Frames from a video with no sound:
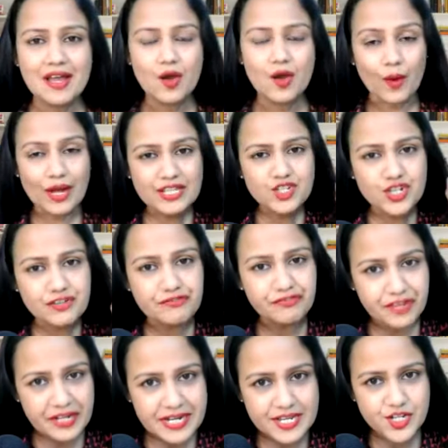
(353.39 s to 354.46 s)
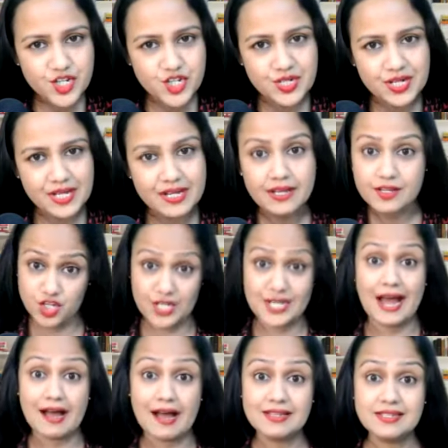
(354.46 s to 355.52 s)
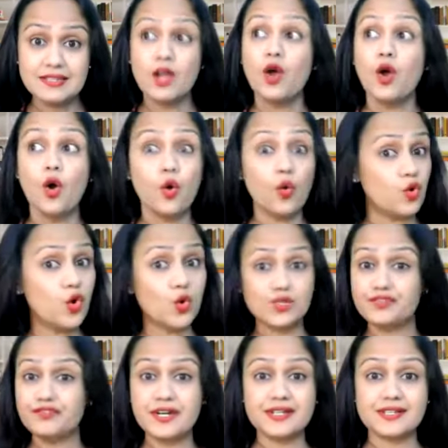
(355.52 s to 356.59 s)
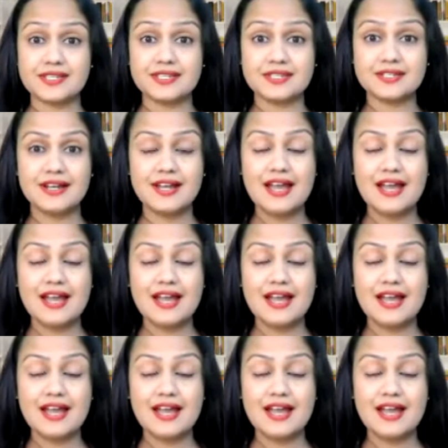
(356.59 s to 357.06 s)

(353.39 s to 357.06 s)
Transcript: once she finished, she asked, who goes first?